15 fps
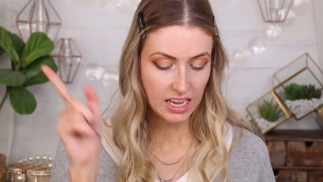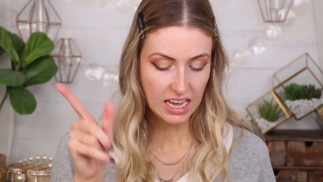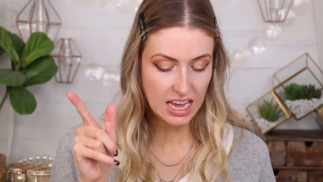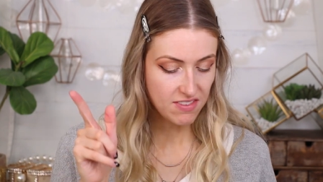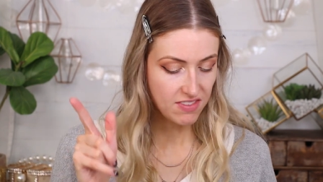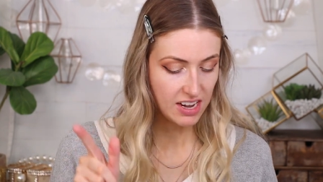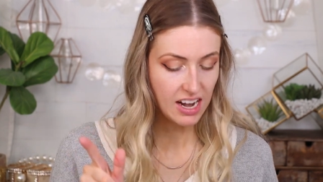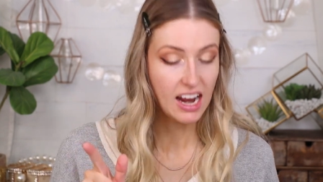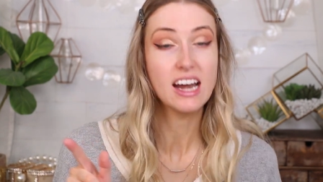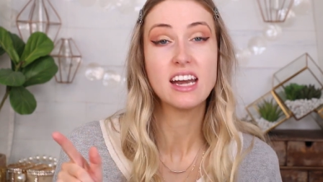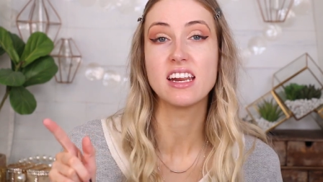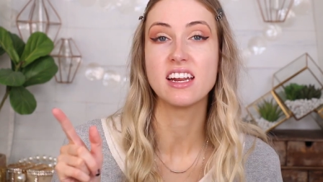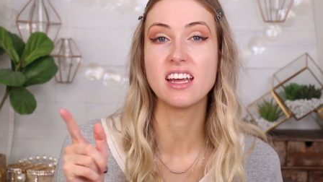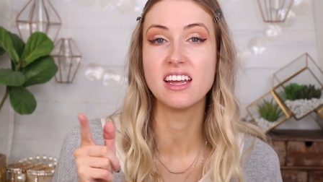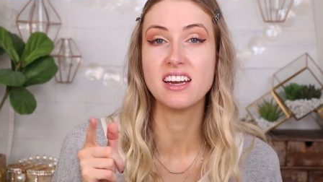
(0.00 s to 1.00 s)
even
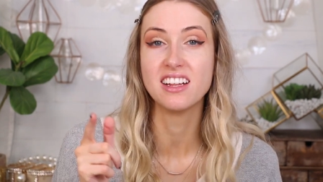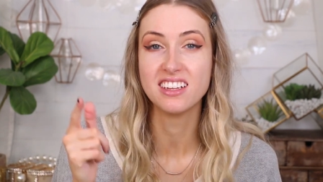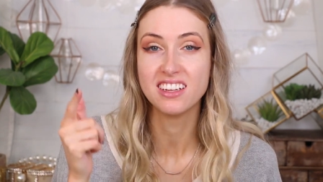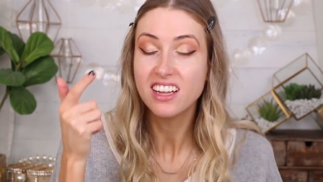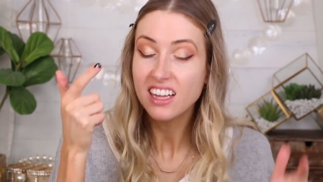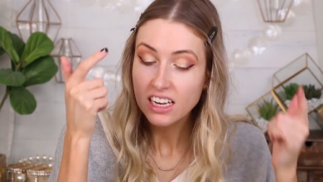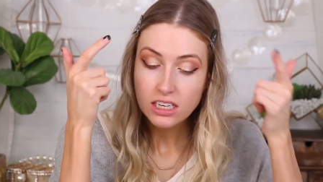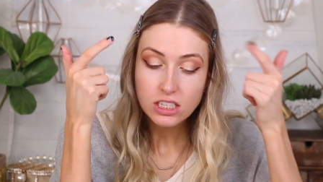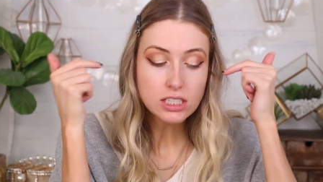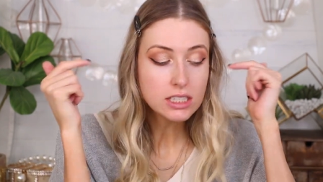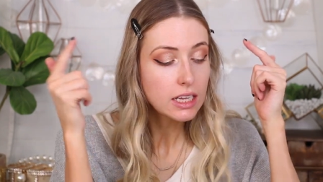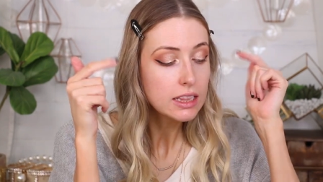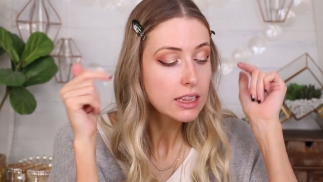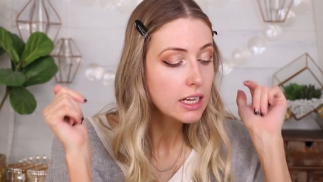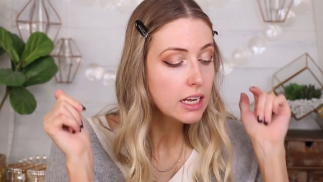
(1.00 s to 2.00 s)
added in just
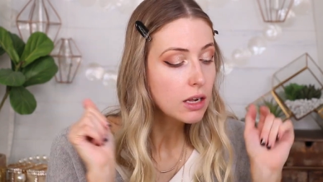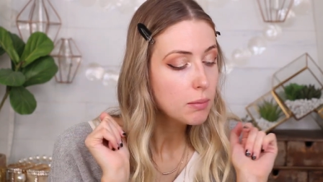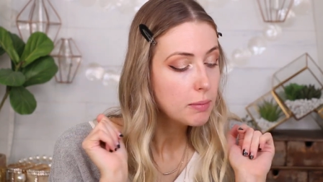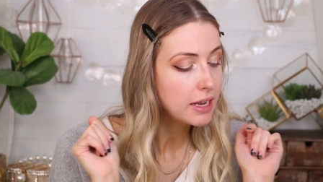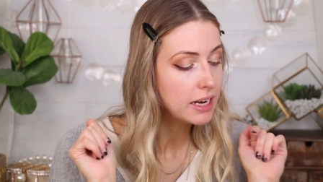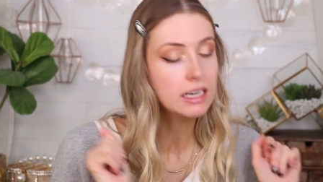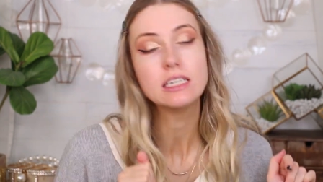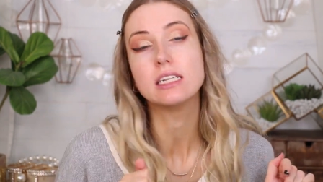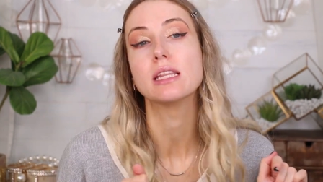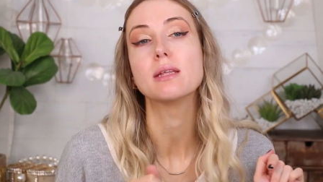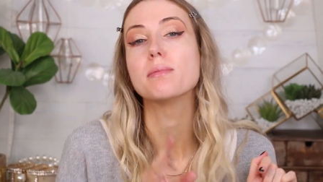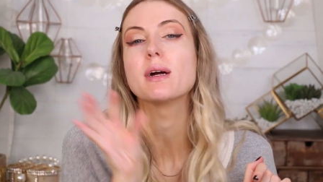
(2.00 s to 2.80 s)
a little bit into the